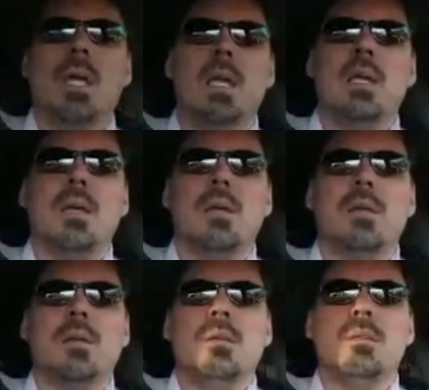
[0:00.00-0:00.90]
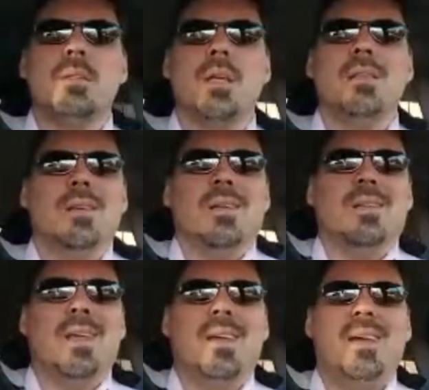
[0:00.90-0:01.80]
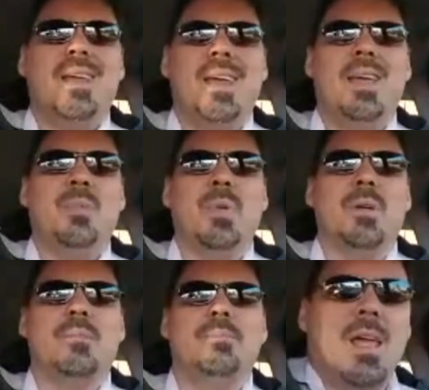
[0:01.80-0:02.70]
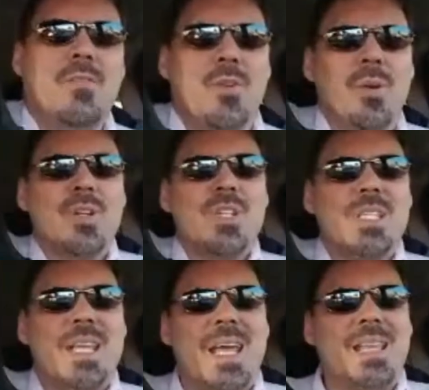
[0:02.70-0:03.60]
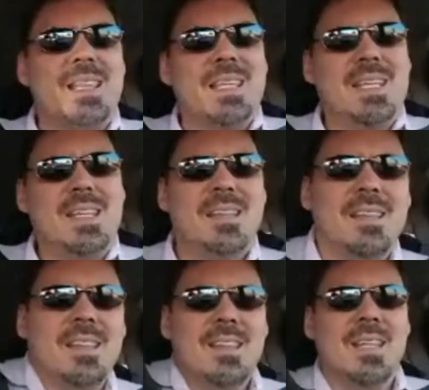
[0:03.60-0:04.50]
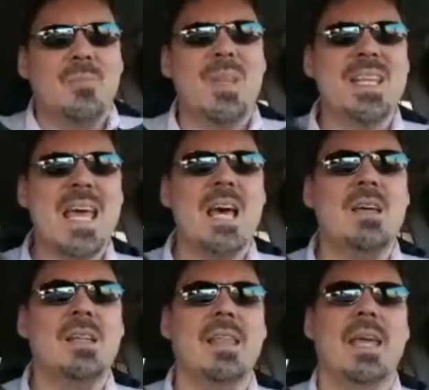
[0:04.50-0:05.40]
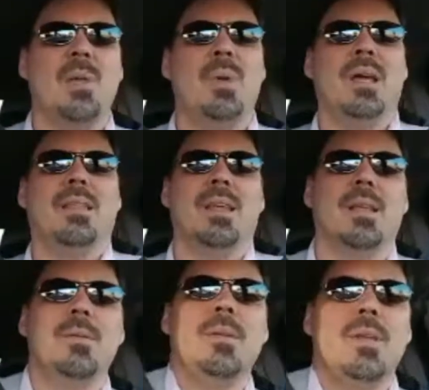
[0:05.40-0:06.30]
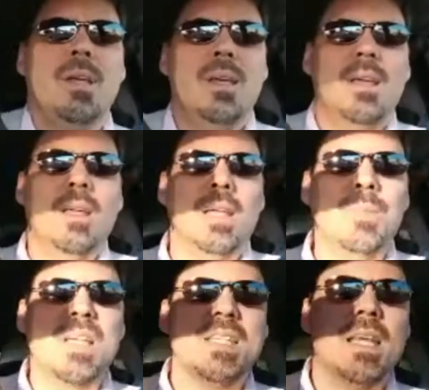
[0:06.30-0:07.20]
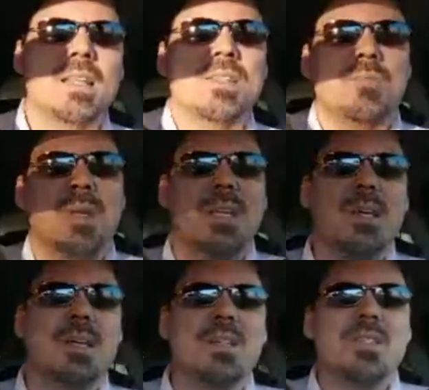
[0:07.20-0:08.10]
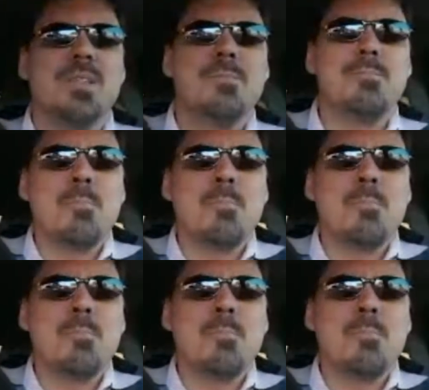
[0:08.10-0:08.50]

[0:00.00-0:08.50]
He said, look, no, I can't help you. If you understand the mentality they had back then, it makes sense because